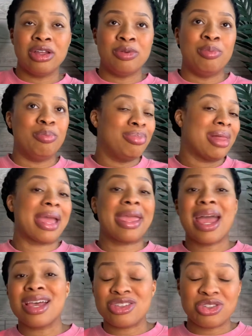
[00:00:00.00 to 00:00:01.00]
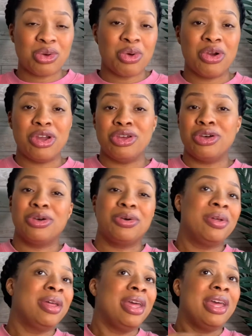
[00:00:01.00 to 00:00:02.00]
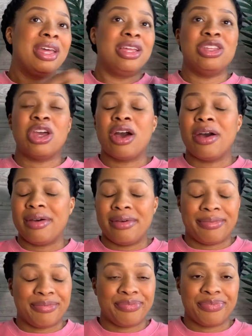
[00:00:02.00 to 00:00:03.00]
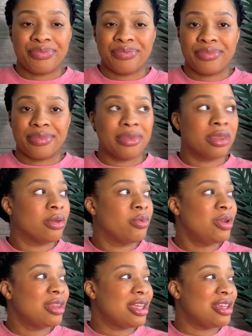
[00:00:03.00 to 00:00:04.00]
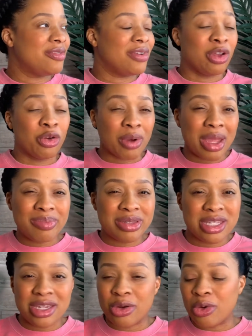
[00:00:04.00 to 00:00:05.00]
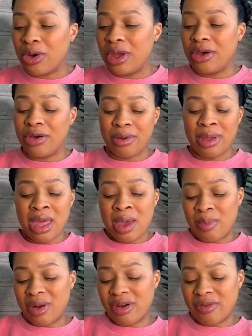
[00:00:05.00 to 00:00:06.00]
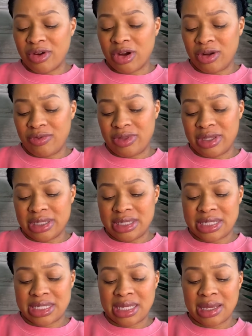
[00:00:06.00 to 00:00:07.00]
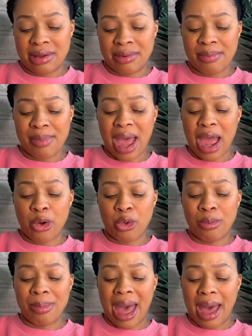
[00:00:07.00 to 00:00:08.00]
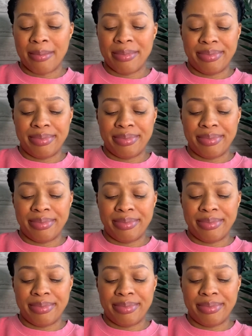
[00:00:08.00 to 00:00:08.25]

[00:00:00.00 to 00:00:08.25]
black castor oil, what are they, grapeseed oil, but I've never heard of this baobab